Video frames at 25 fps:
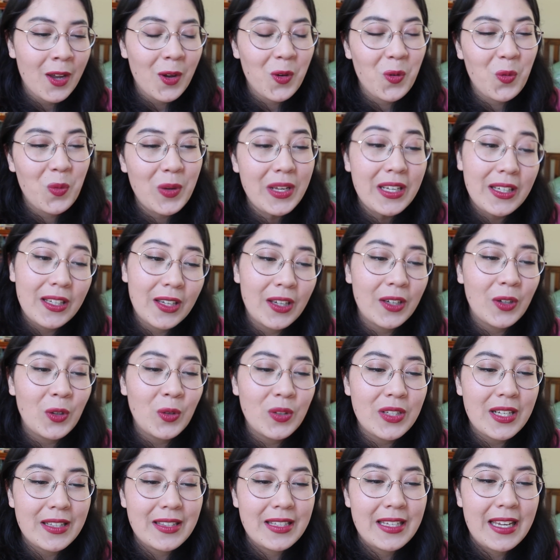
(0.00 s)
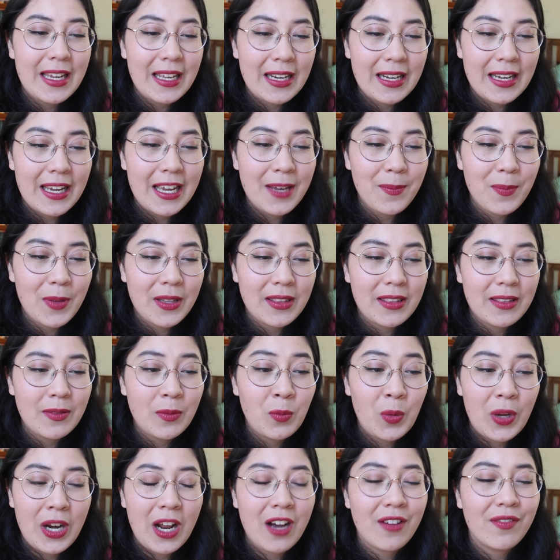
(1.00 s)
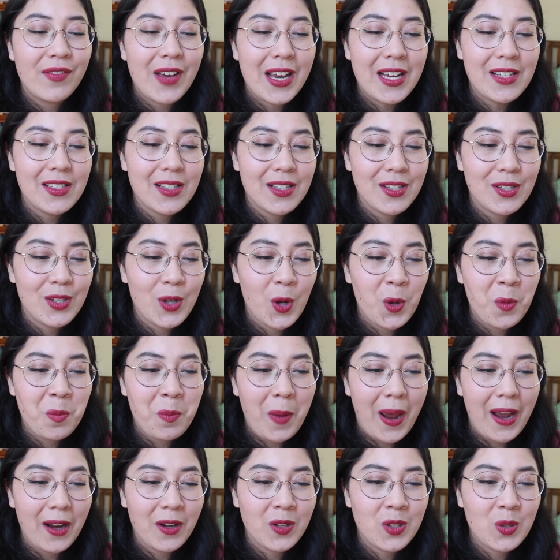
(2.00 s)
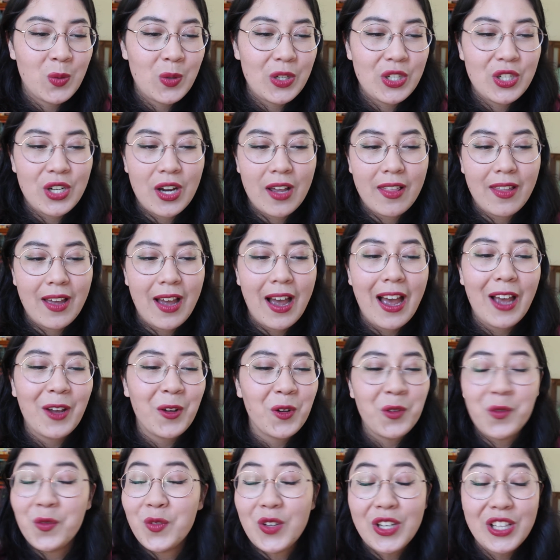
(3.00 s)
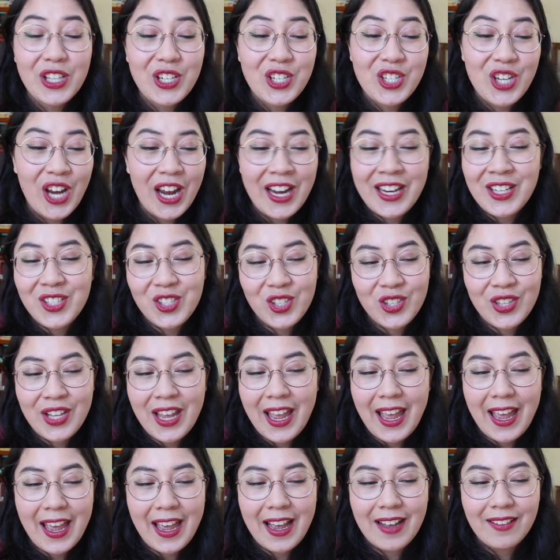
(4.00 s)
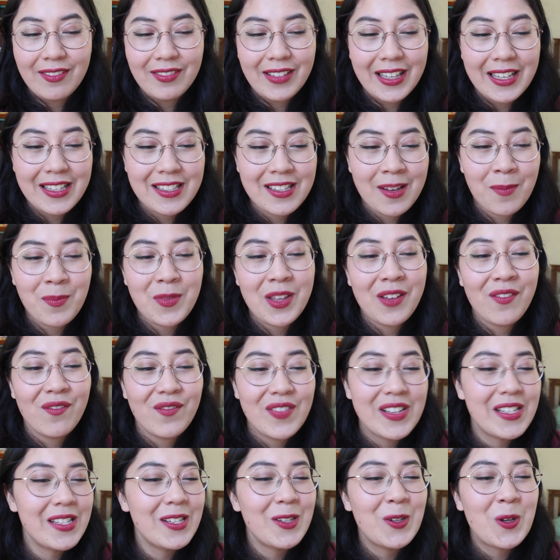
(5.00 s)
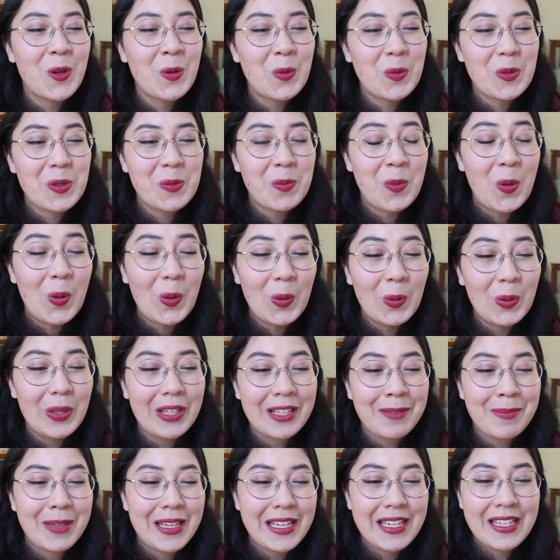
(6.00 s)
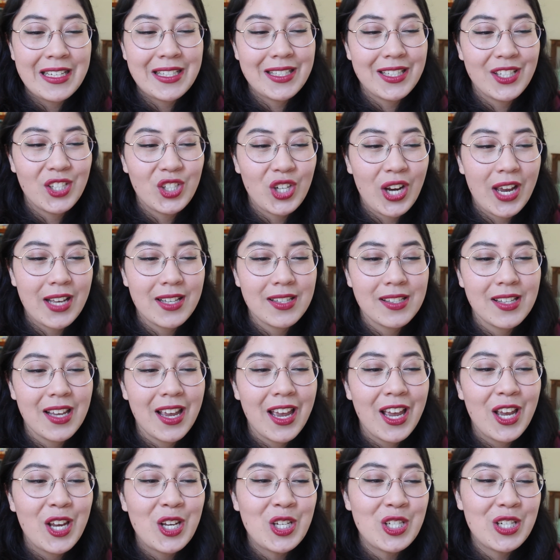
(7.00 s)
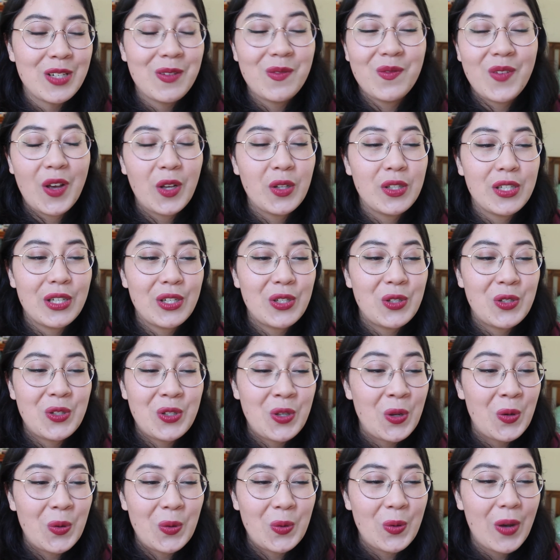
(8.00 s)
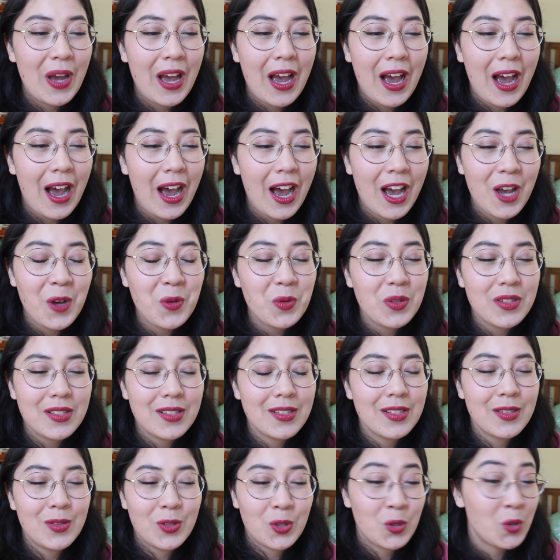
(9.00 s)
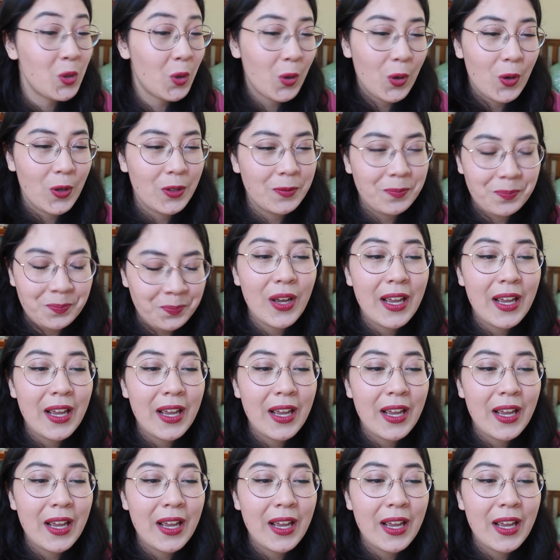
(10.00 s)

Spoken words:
We giggled at the idiot, but when our faces turned back to each other, I could feel a change in the air, like something physical was pulling me into Jess. She felt it too, I was sure.